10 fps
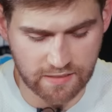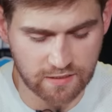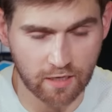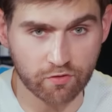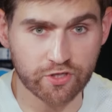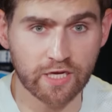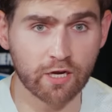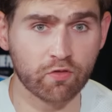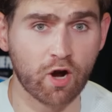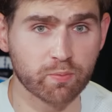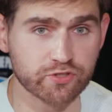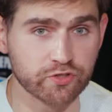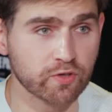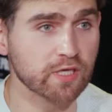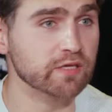it's another day, another
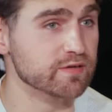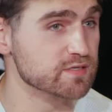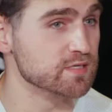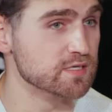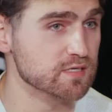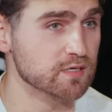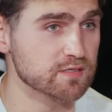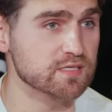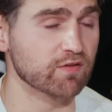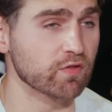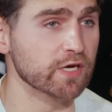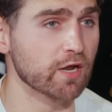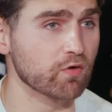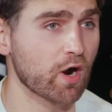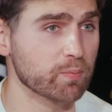opportunity. This season is definitely
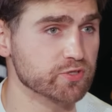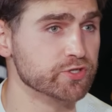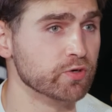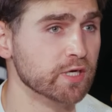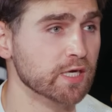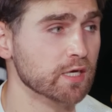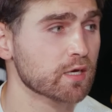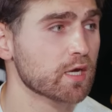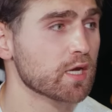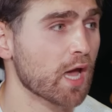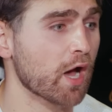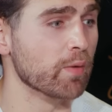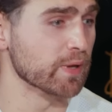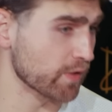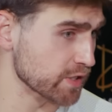another opportunity.
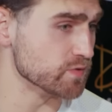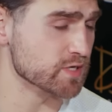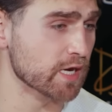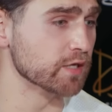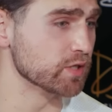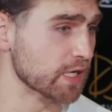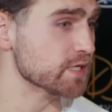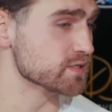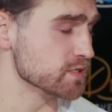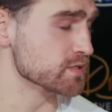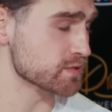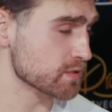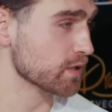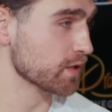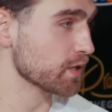And like you said, the East is